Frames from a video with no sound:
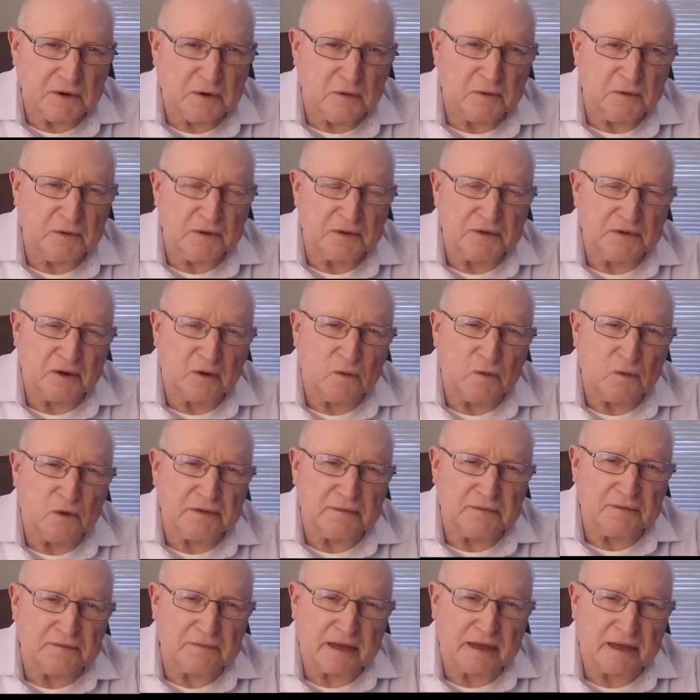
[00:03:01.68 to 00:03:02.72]
no
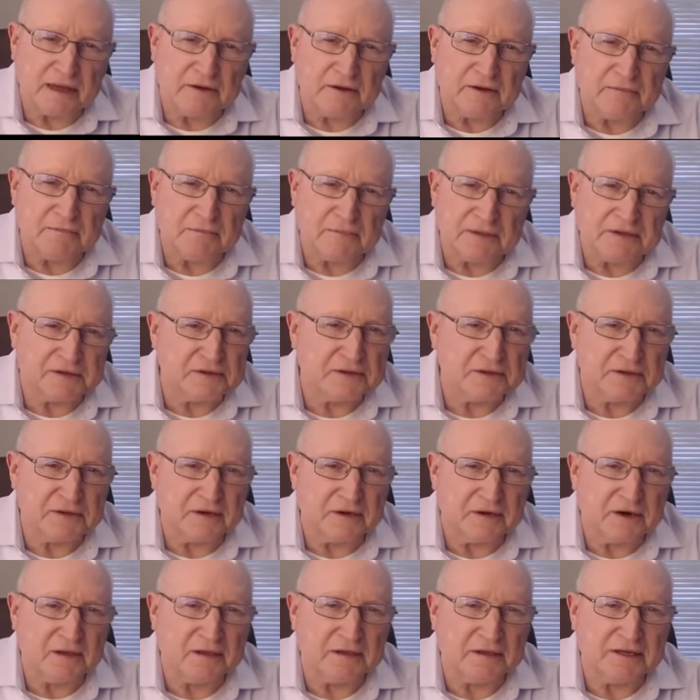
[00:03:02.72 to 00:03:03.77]
one had to miss the
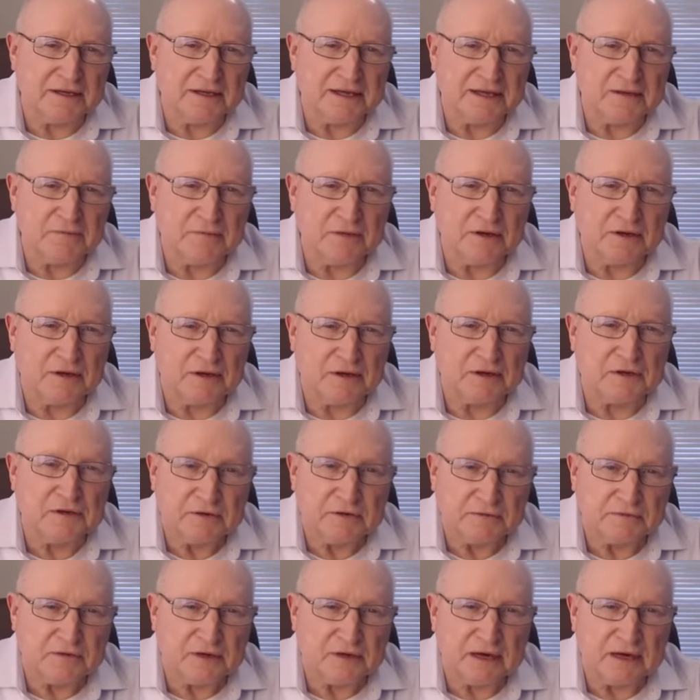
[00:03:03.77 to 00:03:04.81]
holiday because
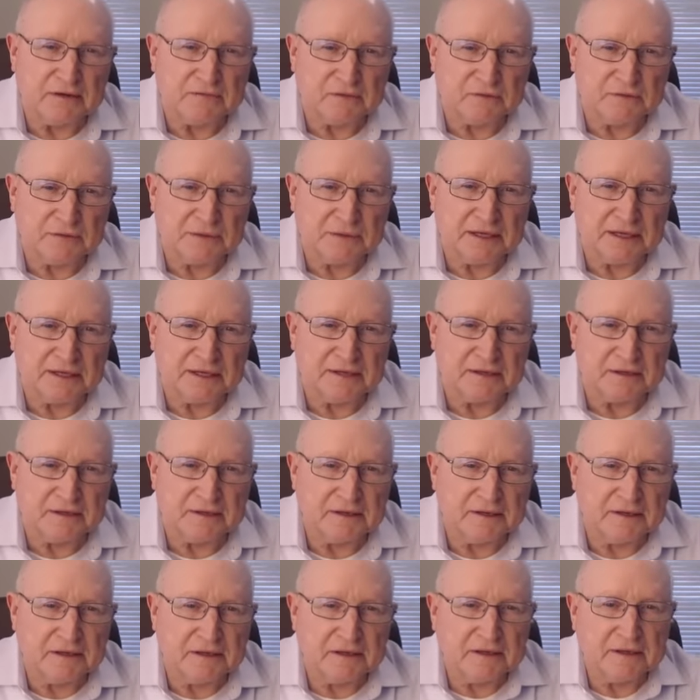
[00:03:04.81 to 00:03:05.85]
of travel-related
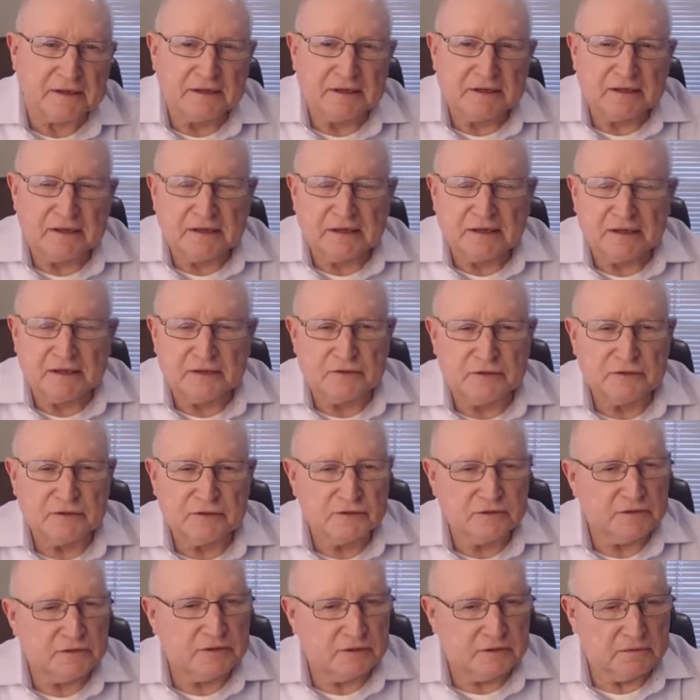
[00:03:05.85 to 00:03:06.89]

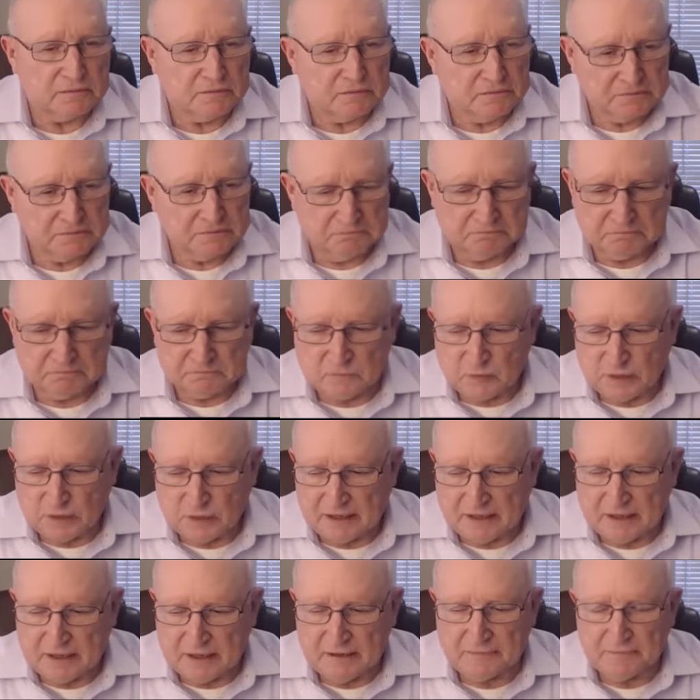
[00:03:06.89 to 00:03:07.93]
issues. So
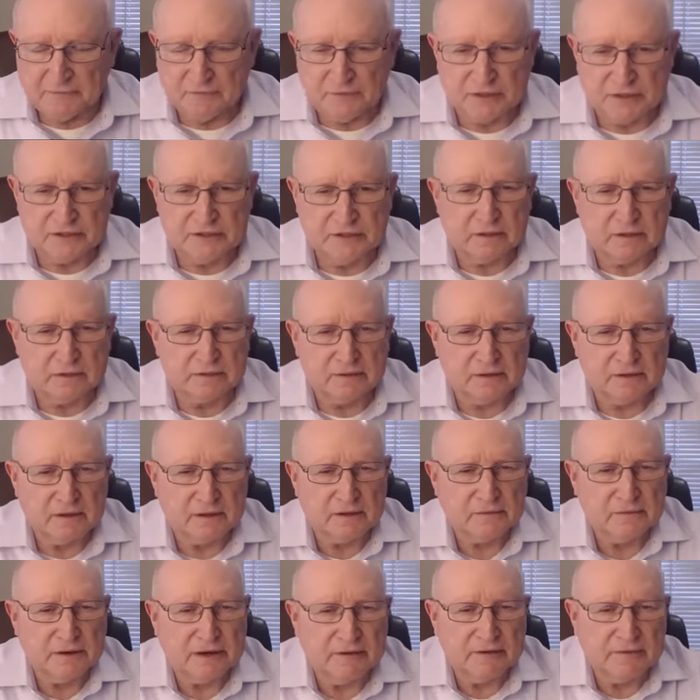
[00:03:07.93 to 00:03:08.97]
we have 3 children and
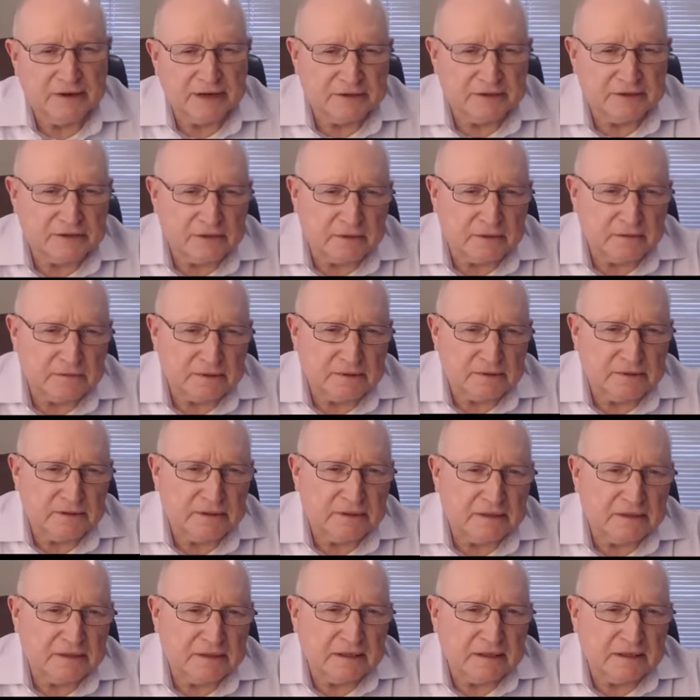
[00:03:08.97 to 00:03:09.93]
3 grandchildren,